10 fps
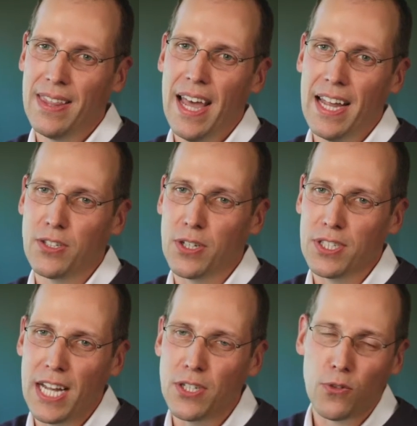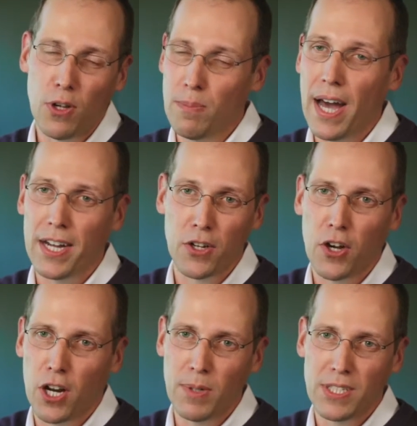that successful market
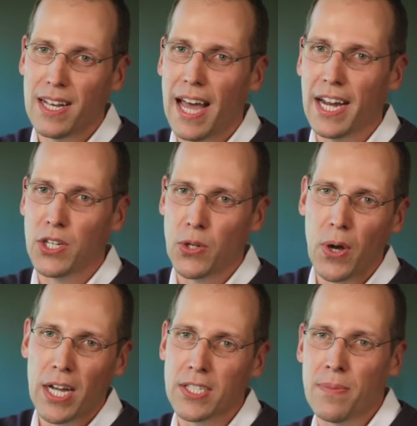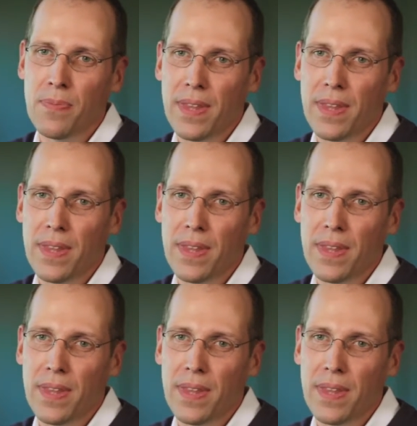economies like the US